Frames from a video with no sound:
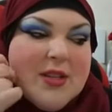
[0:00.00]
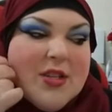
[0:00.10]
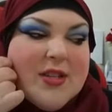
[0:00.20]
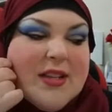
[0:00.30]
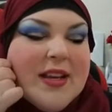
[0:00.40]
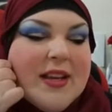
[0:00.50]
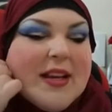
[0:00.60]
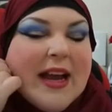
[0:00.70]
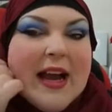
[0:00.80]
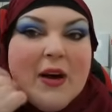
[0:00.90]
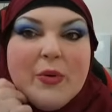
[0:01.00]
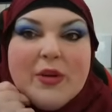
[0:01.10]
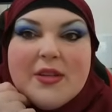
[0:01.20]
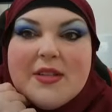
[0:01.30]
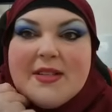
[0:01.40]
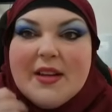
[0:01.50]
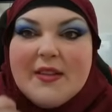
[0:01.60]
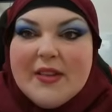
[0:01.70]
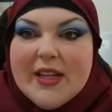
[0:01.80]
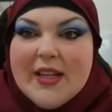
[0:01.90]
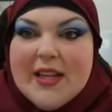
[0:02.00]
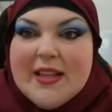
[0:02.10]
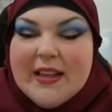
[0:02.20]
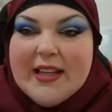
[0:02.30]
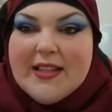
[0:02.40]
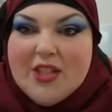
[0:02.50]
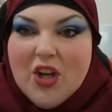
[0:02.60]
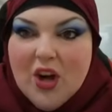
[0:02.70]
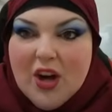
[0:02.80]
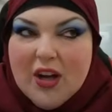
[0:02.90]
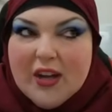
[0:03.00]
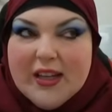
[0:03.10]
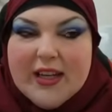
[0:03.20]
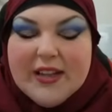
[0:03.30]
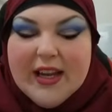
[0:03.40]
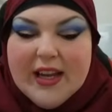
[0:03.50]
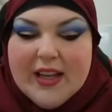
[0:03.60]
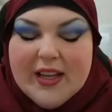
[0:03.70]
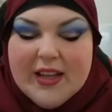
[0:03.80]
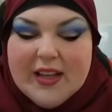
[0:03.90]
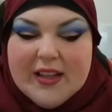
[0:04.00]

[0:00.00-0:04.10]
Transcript: just like hours of like and they like to talk and like